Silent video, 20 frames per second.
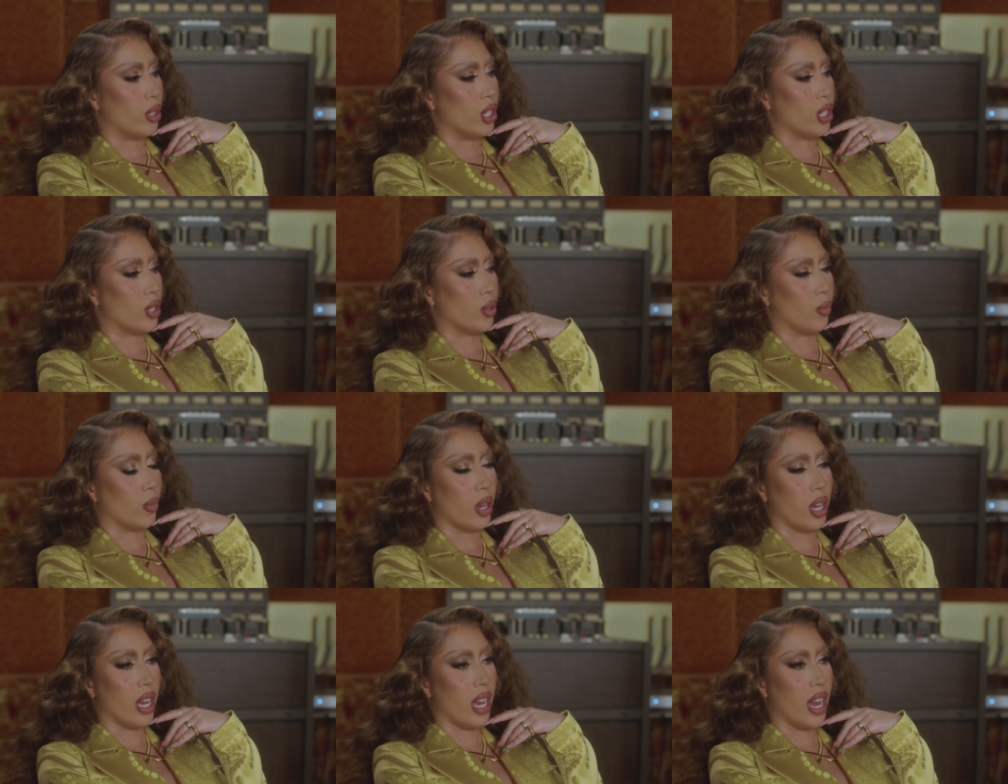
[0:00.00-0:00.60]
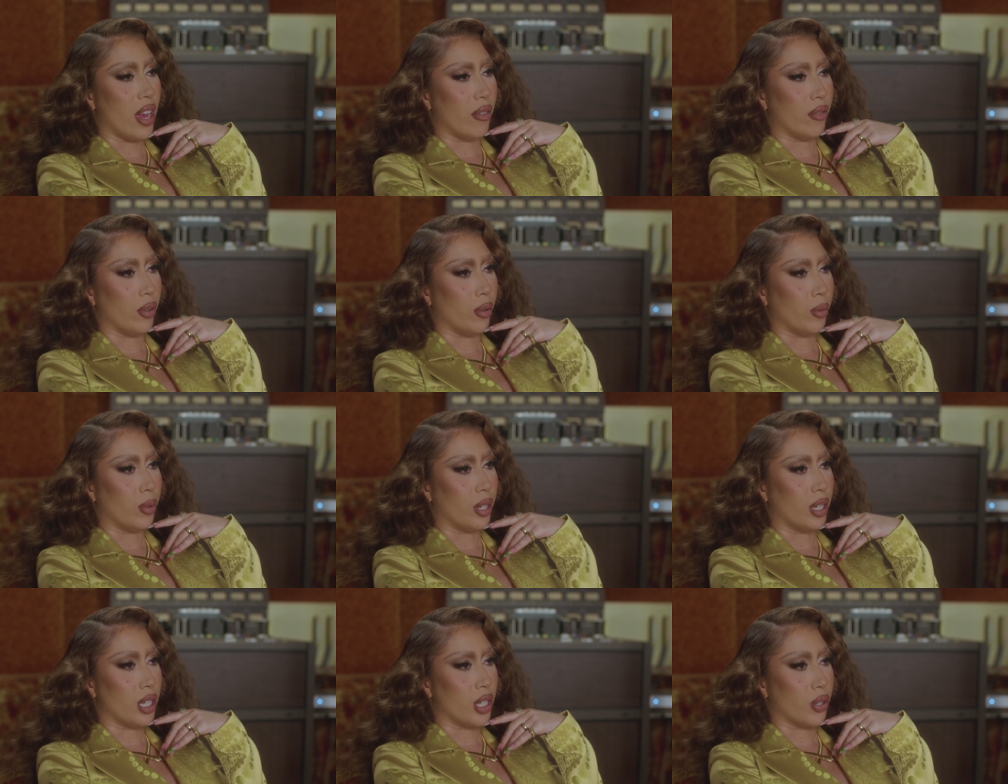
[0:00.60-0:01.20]
just want
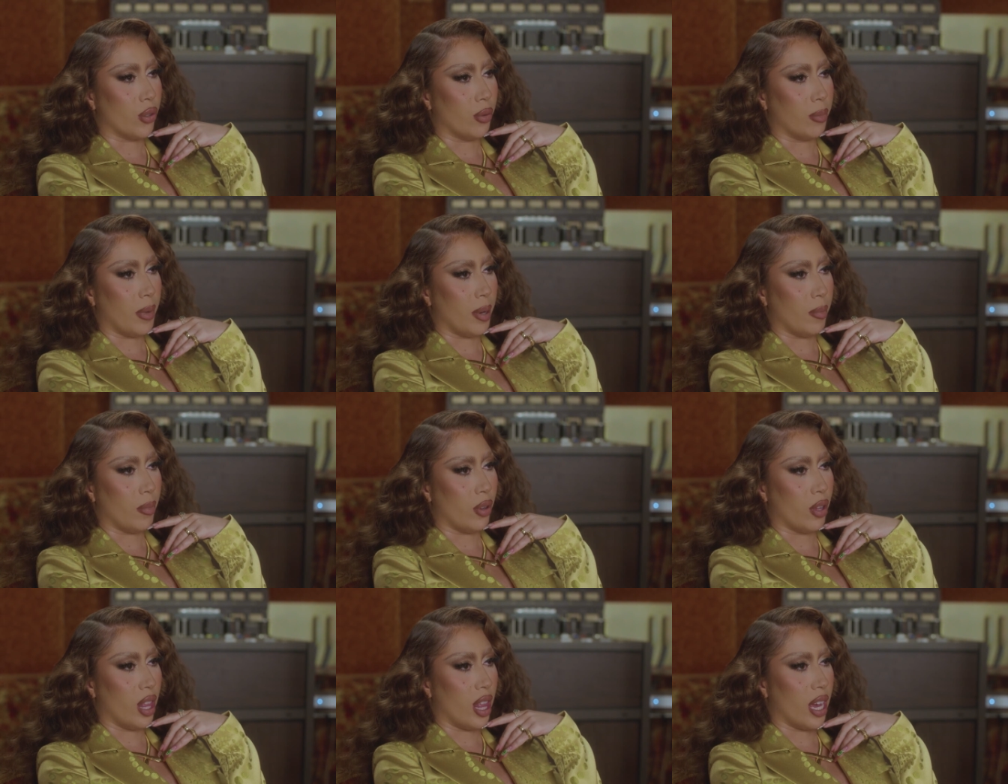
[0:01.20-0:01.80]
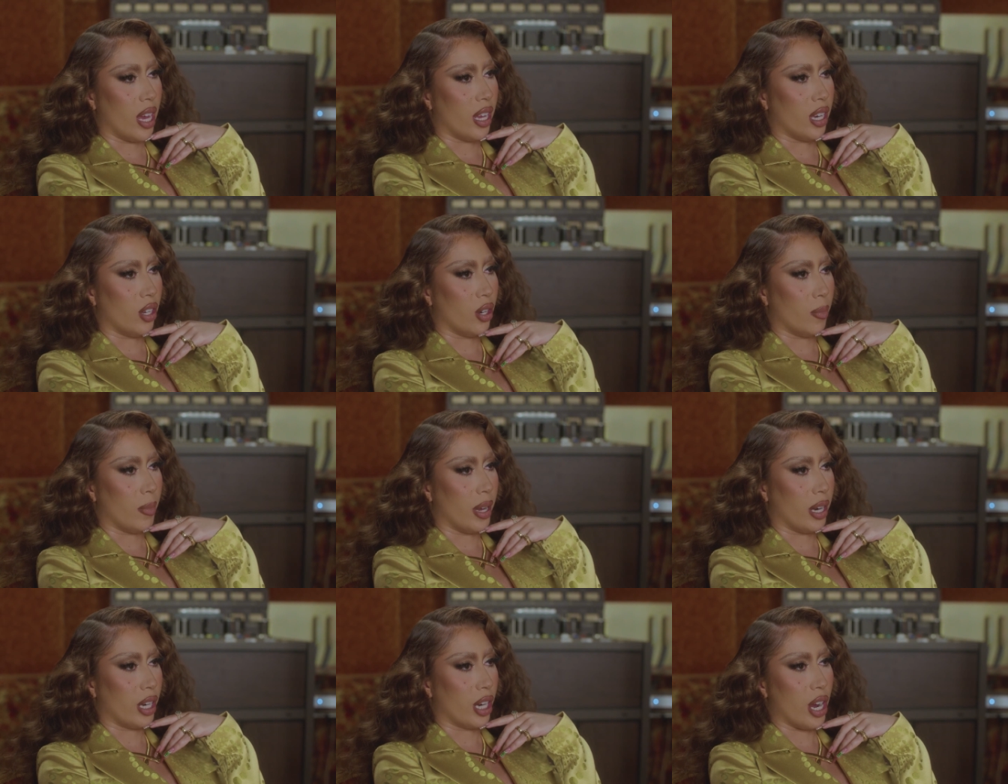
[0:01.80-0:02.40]
everyone to remember that no
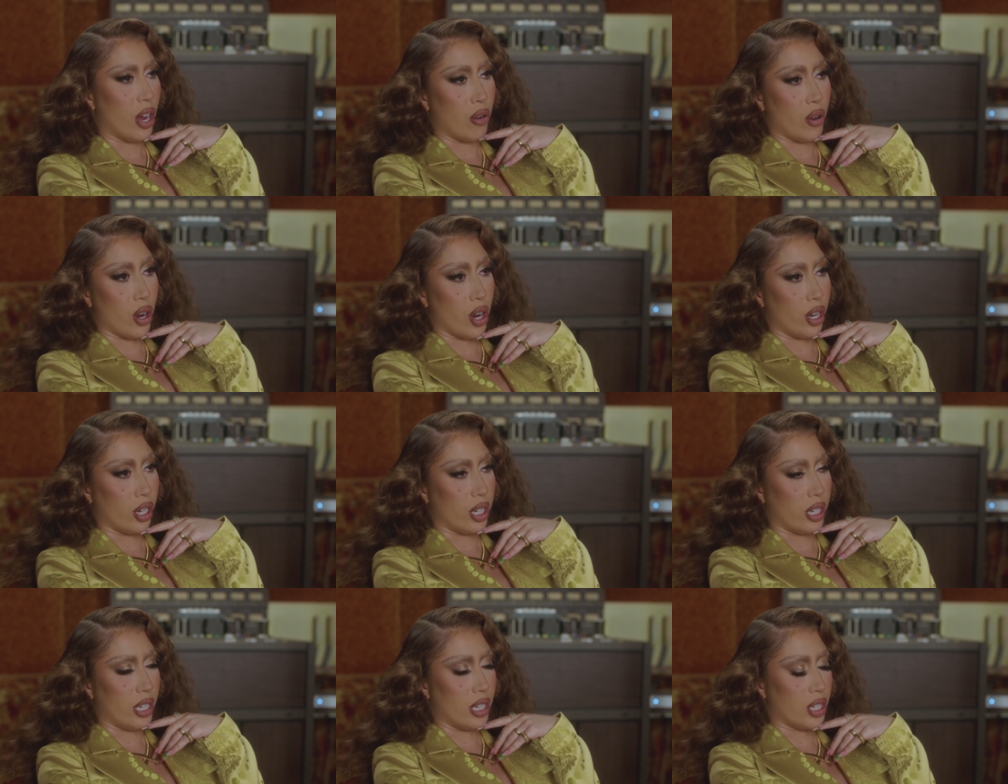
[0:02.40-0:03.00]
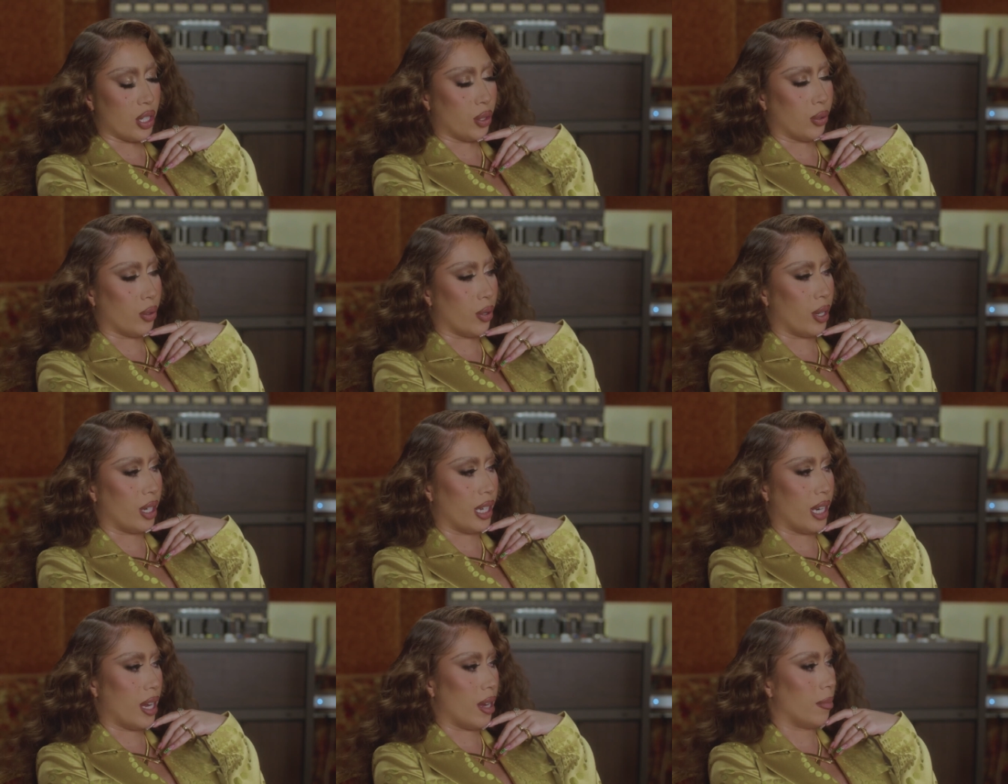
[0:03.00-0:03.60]
matter how hard it is
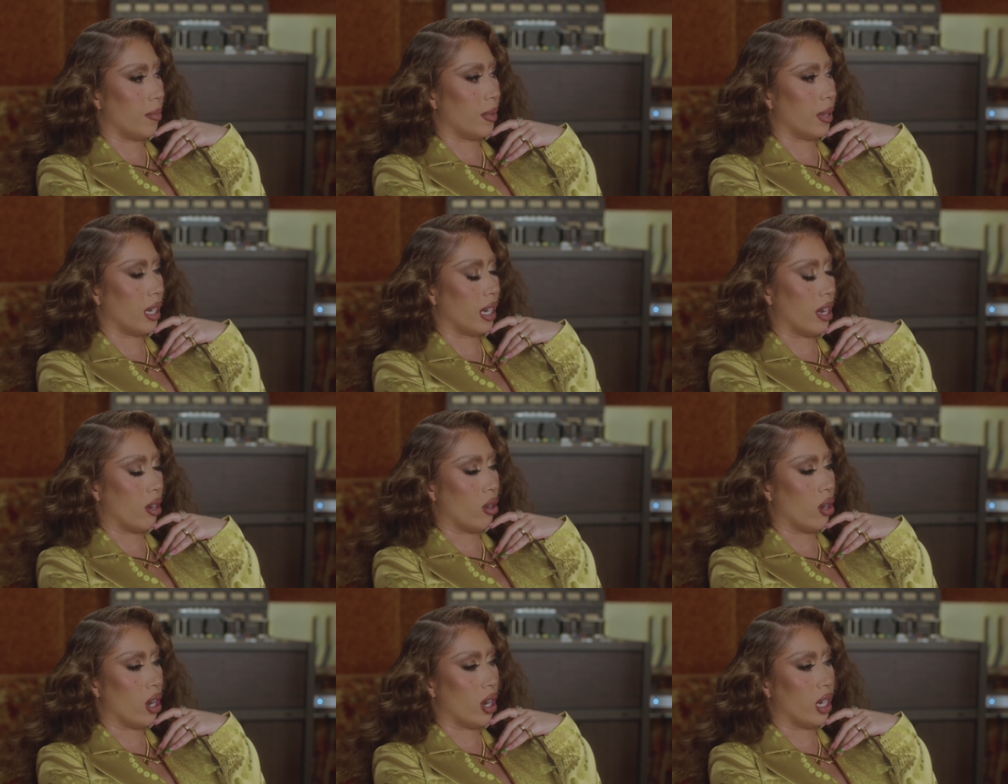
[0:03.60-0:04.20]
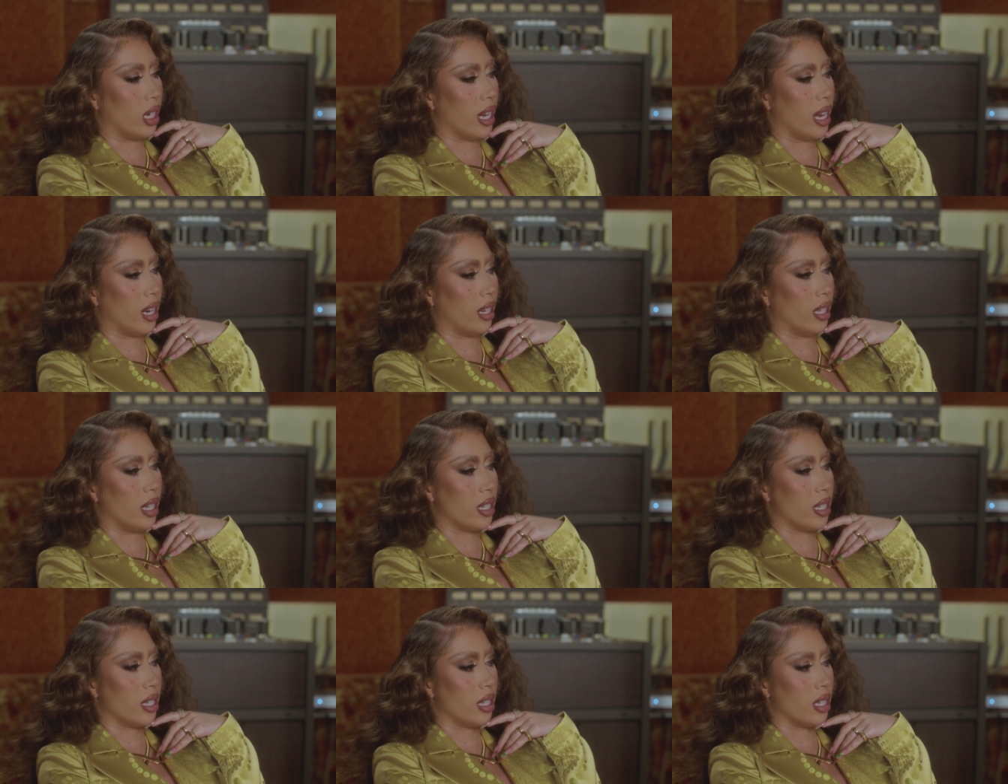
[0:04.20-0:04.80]
growing up and how hard
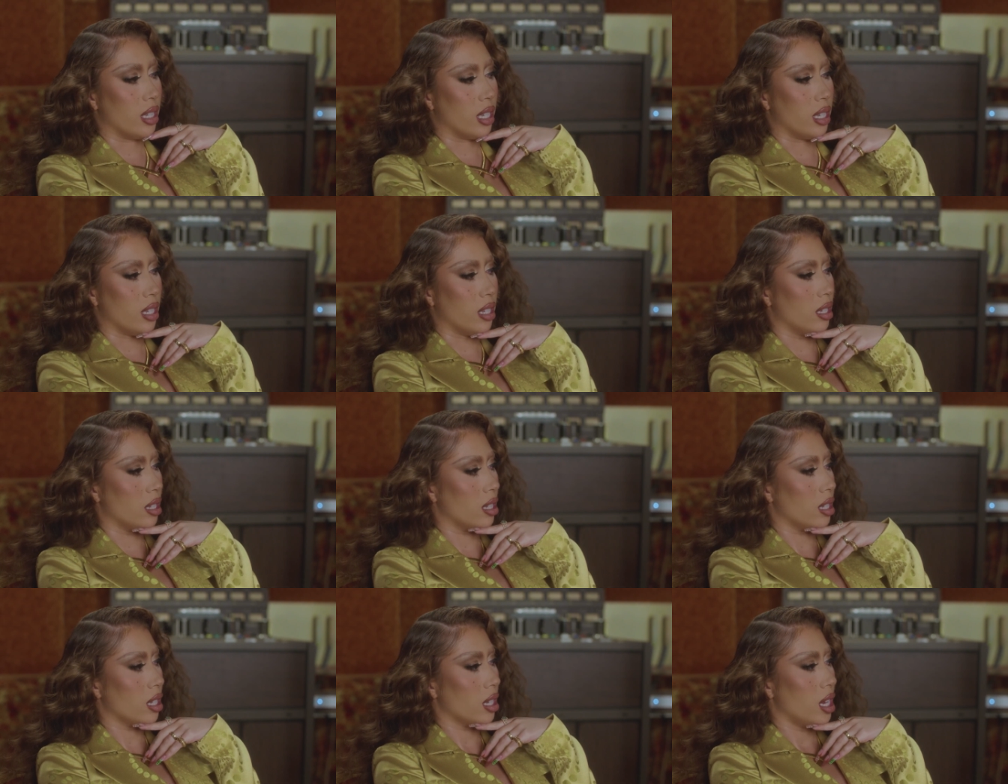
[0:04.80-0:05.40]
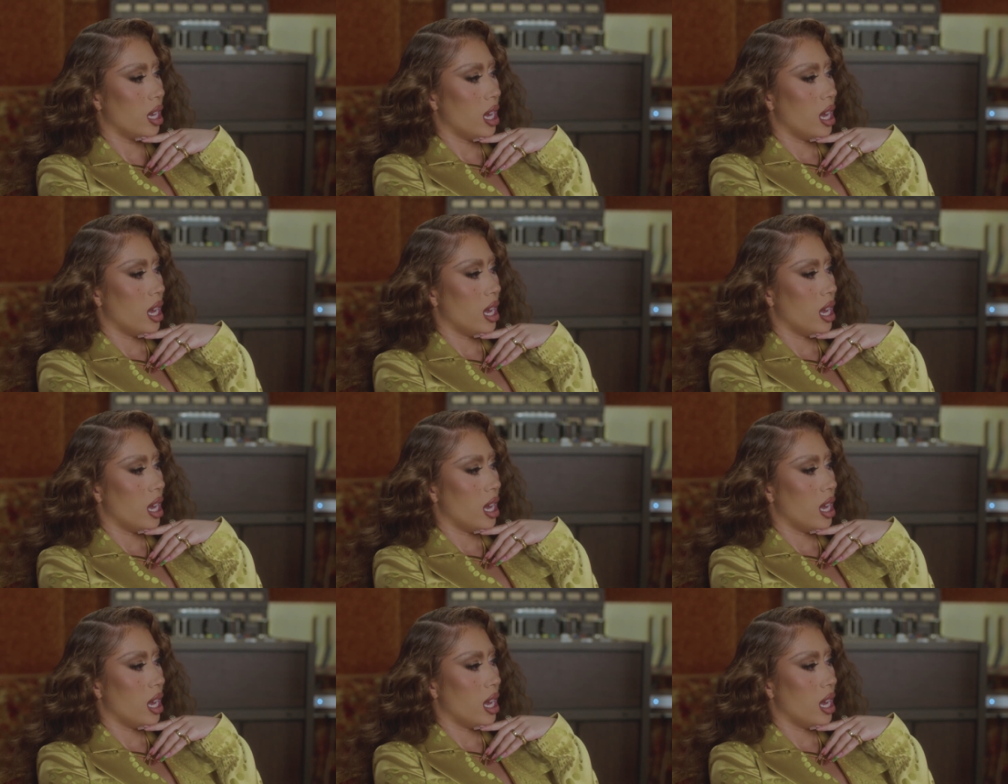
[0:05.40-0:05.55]
adolescence is,